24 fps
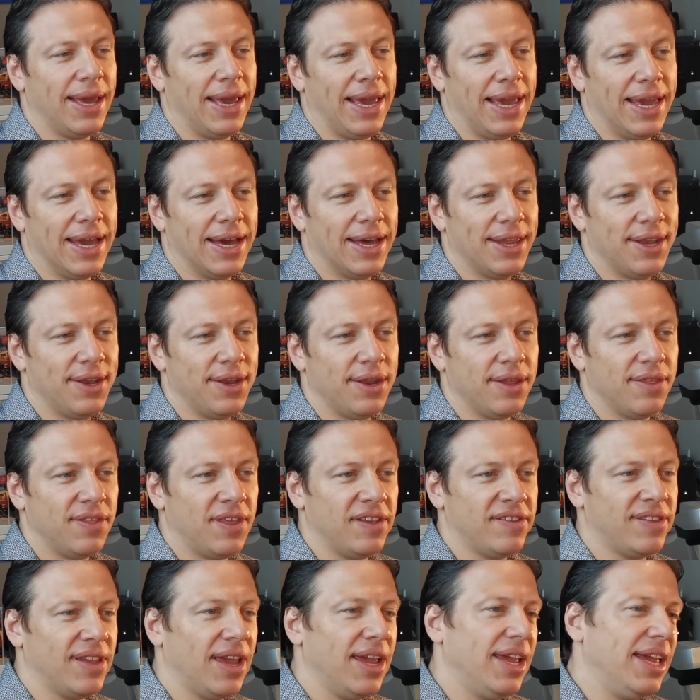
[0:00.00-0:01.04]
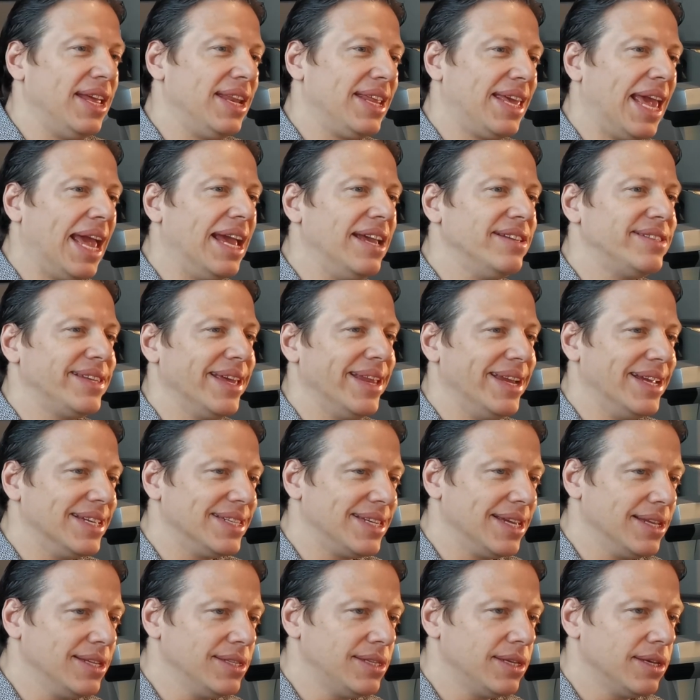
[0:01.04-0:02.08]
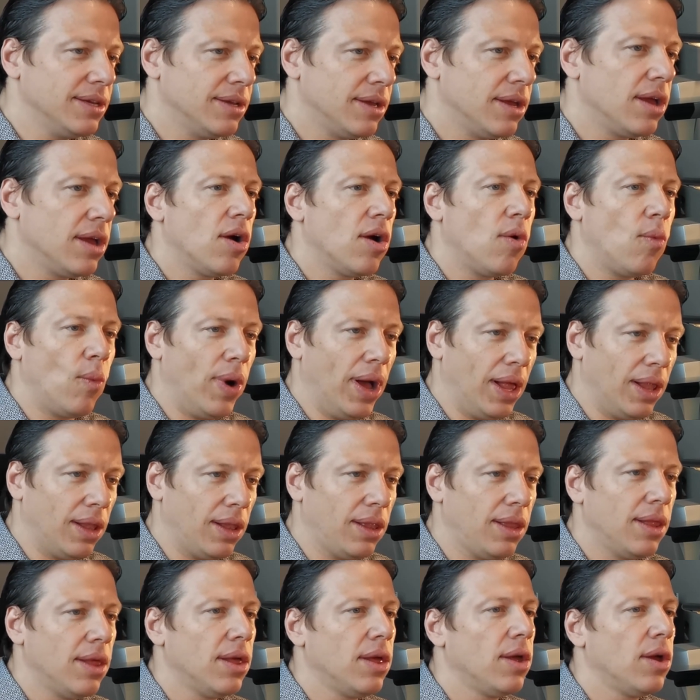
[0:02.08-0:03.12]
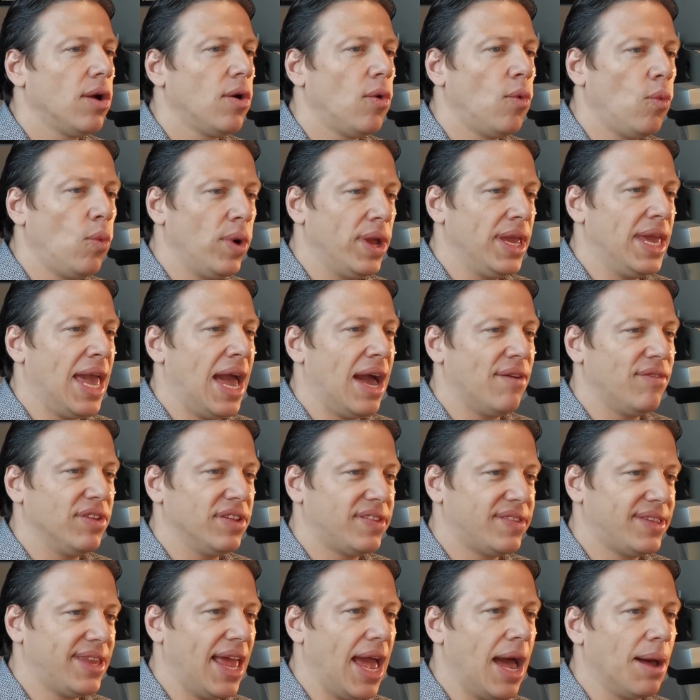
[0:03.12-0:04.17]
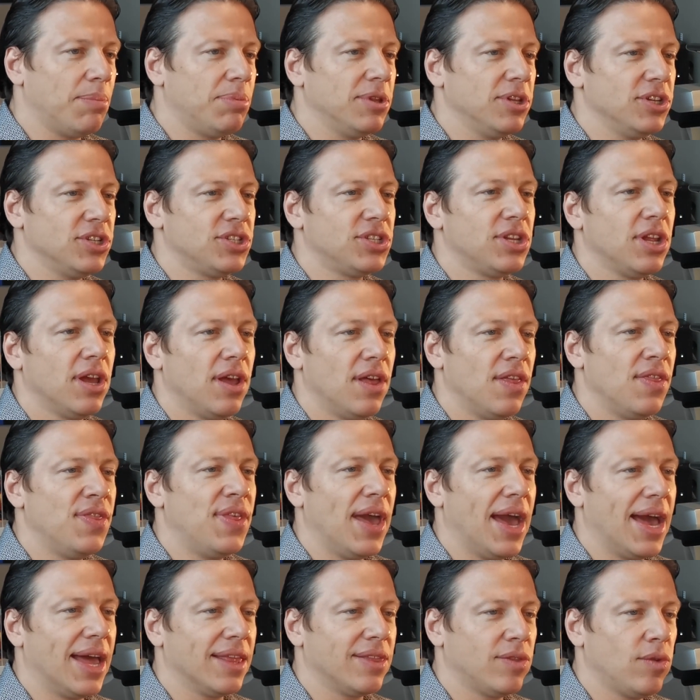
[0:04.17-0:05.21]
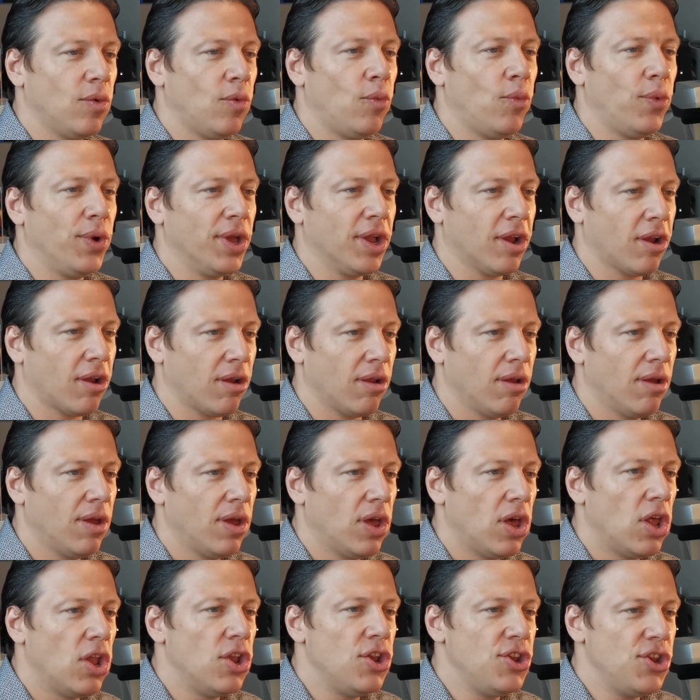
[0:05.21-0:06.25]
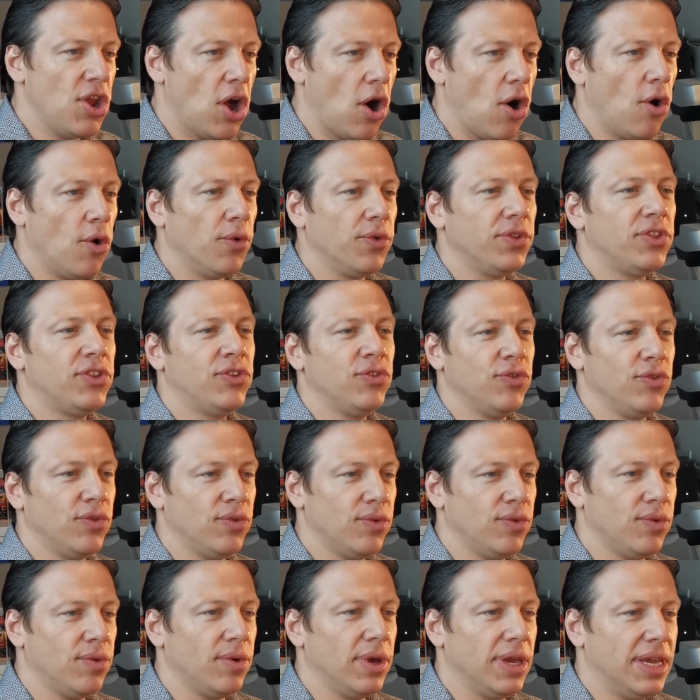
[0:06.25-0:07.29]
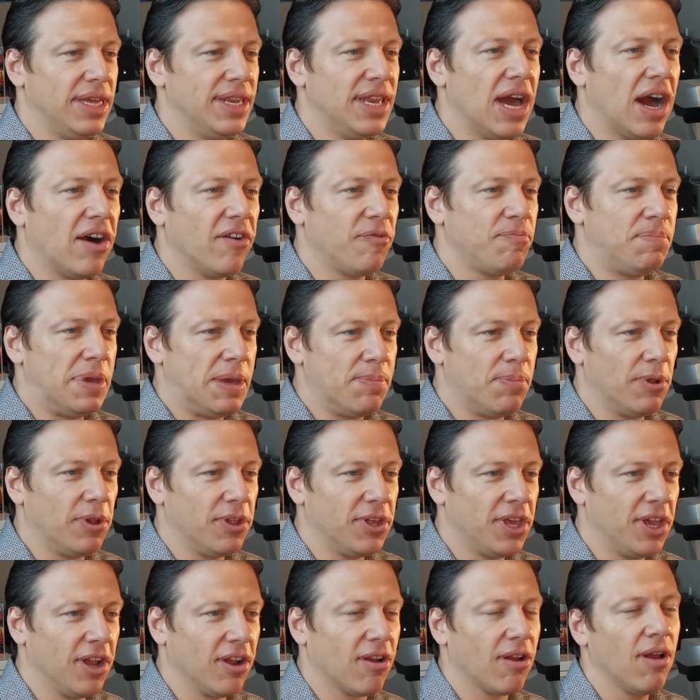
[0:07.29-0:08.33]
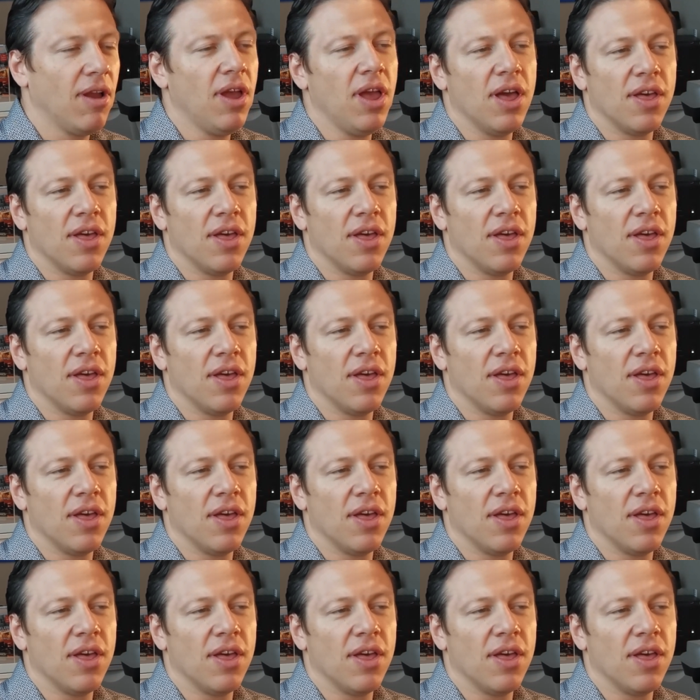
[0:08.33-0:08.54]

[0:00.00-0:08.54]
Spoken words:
And they say in case it isn't, well, we have established that we're known to enough people here.